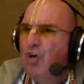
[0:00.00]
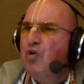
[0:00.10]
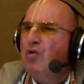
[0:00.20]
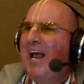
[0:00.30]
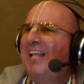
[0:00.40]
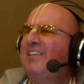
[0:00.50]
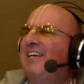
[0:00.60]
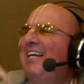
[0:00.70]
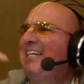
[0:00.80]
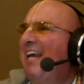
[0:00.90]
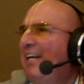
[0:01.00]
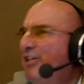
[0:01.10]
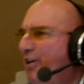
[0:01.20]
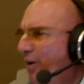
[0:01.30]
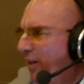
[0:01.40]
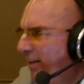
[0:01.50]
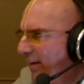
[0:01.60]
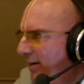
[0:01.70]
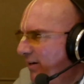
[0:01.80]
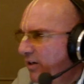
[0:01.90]
Transcendental.
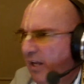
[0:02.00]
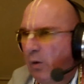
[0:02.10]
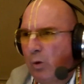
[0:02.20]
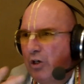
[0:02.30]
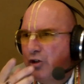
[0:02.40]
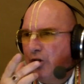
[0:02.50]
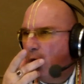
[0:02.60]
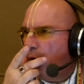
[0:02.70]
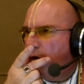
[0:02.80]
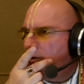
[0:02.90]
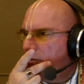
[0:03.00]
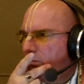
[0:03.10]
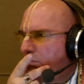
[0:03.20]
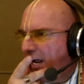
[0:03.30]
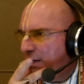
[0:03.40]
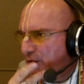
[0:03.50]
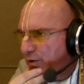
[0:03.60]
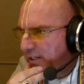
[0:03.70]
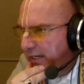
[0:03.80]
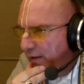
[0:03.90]
In other words, you don't rot your
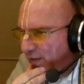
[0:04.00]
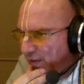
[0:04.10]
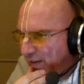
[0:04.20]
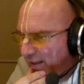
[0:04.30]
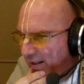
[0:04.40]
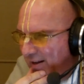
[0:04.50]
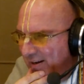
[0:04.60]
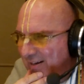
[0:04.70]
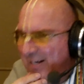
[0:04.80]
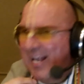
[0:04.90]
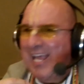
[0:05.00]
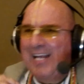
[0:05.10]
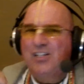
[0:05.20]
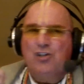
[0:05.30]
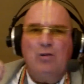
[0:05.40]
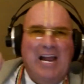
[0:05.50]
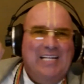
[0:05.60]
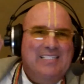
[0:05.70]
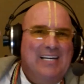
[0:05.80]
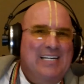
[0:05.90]
teeth. It's
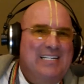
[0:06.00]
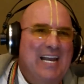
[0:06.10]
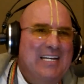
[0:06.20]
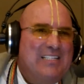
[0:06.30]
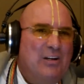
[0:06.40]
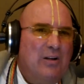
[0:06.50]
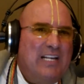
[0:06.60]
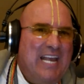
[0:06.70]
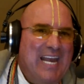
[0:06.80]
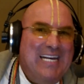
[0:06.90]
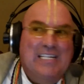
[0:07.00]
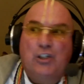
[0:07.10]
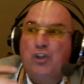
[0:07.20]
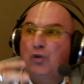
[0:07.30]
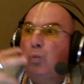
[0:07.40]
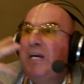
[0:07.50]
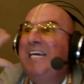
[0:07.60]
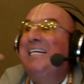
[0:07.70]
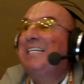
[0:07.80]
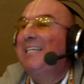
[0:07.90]
transcendental. It is
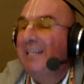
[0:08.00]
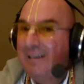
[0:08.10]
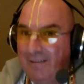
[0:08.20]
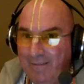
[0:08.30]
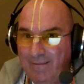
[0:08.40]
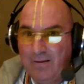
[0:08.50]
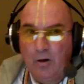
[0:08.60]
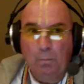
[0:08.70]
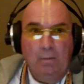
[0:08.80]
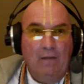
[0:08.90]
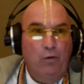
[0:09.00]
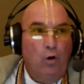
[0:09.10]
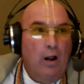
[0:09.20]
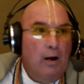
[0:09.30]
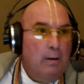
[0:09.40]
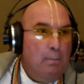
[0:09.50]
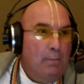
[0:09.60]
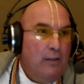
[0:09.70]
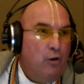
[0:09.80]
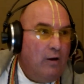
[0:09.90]
sweet. Madhurang
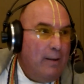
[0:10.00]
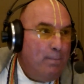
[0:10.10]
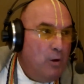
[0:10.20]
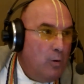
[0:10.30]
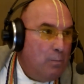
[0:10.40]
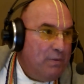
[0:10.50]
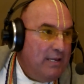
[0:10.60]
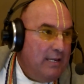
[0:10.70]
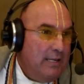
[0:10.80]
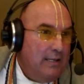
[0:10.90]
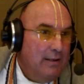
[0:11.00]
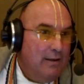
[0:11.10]
madhurebhyopi.